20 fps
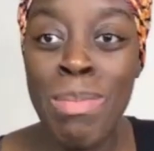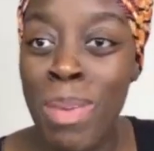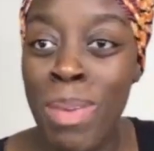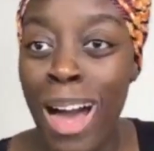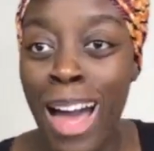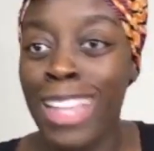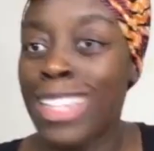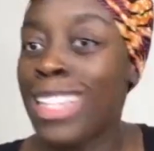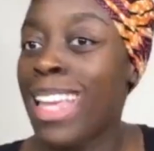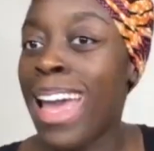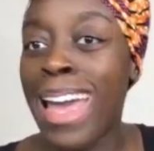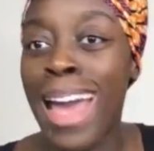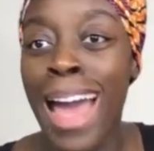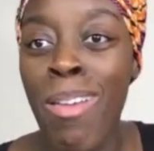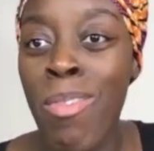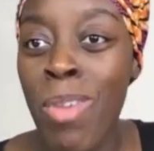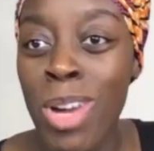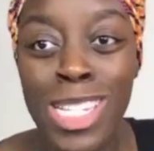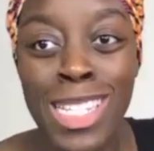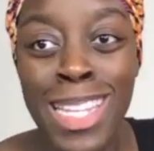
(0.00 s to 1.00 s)
But yeah, I
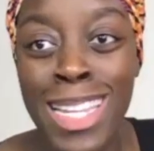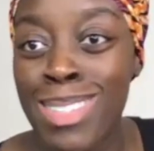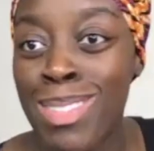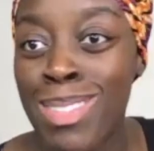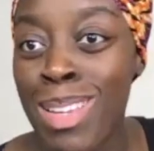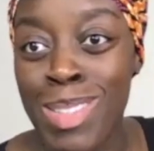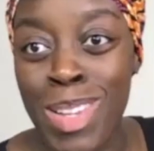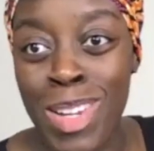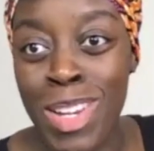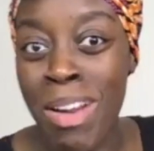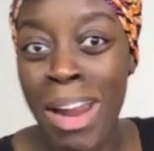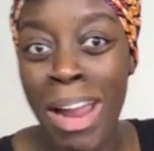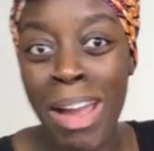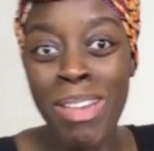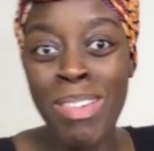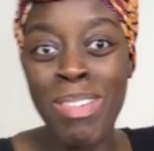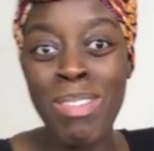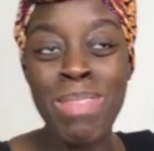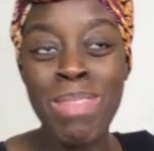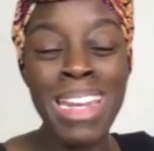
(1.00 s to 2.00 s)
watch these things when you're at
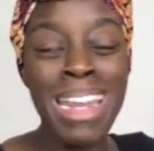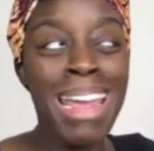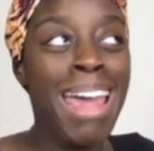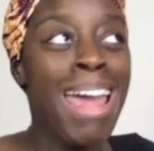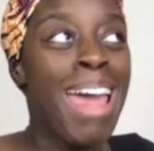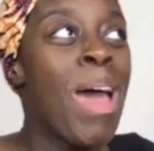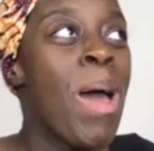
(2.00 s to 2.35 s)
home, innit?